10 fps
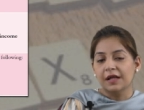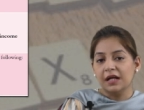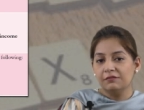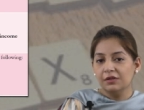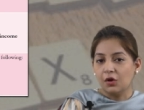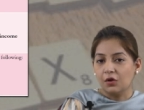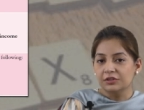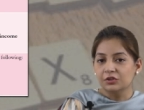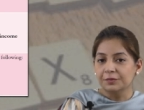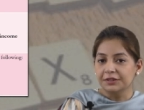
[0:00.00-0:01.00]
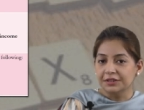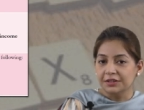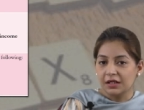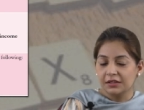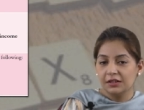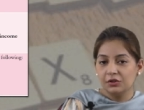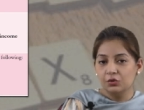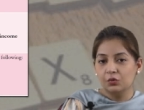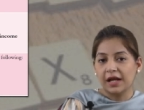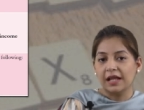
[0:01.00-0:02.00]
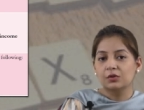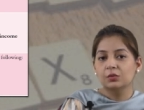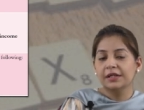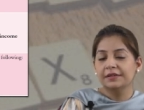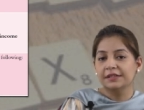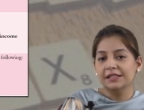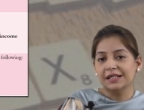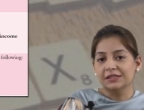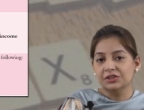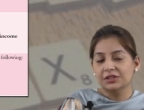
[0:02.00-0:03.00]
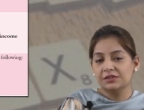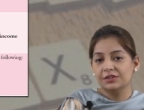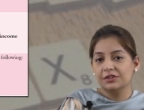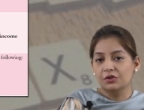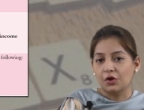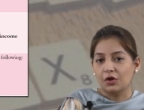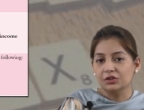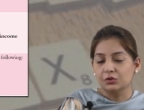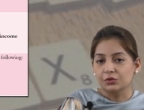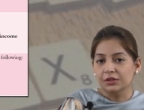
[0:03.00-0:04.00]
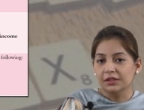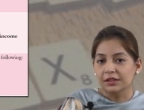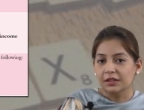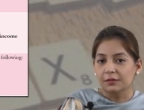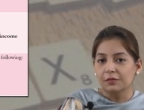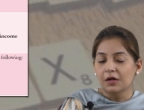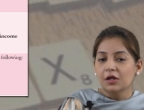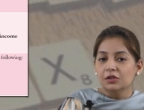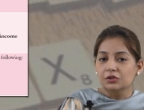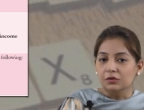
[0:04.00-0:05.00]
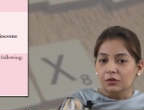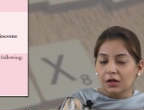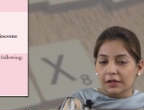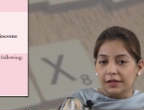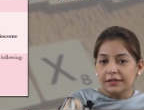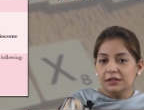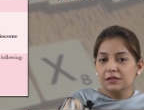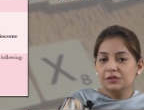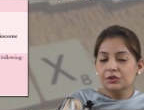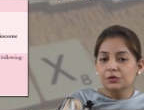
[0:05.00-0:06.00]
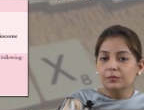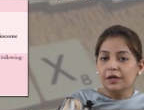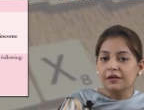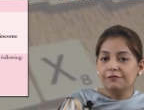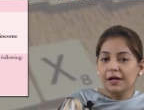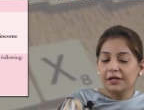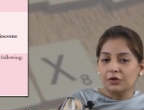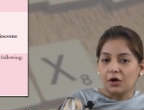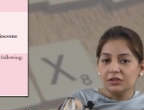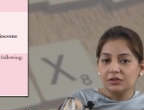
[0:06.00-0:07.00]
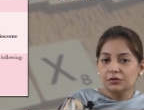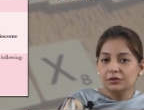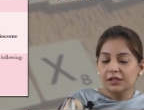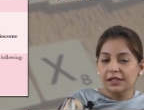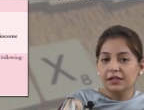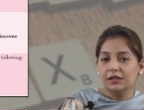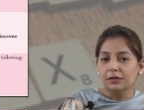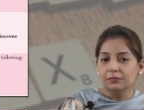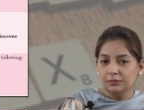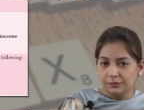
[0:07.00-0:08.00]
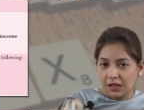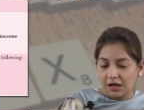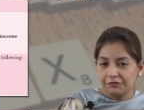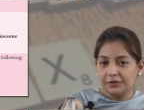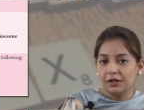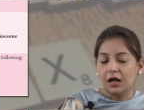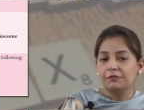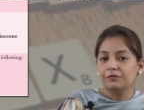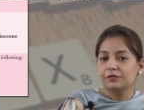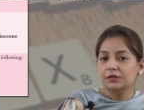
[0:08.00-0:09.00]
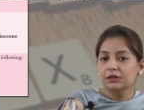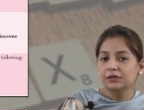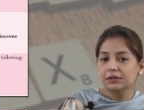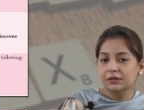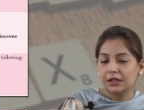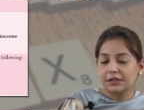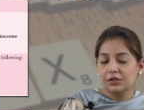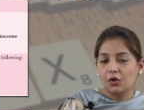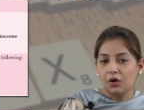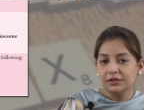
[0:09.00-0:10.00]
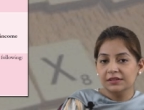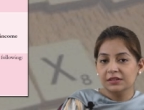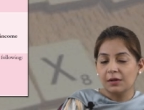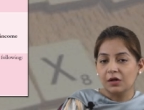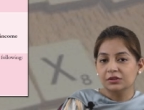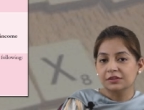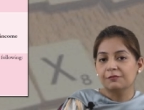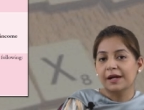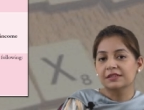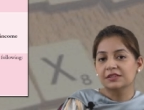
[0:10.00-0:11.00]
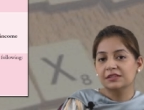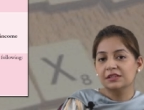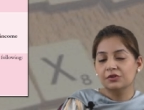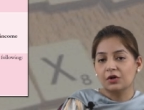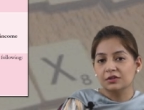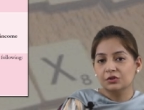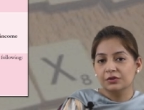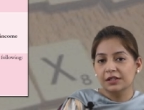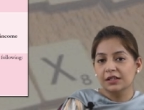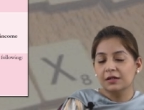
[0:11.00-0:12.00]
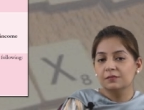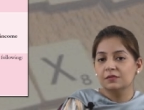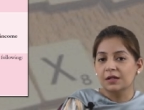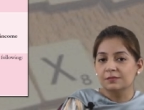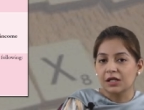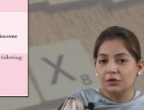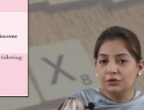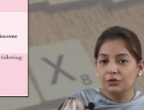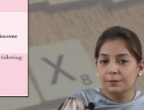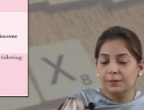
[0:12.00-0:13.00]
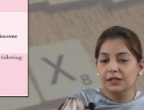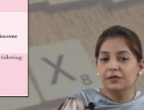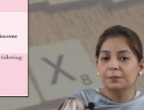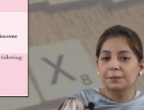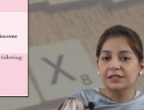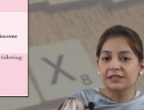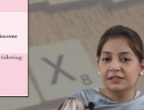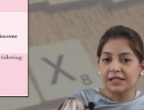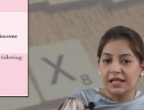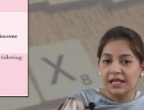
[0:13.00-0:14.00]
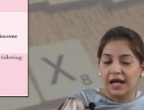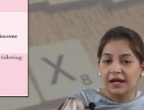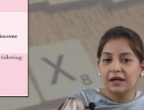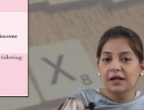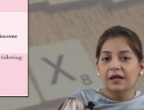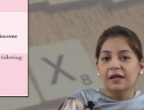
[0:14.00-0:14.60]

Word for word: that will also be deducted to calculate the adjusted gross total income. So, let us assume if my gross total income after, after deducting all these amounts if my adjusted gross total income comes out to be rupees 10 lakh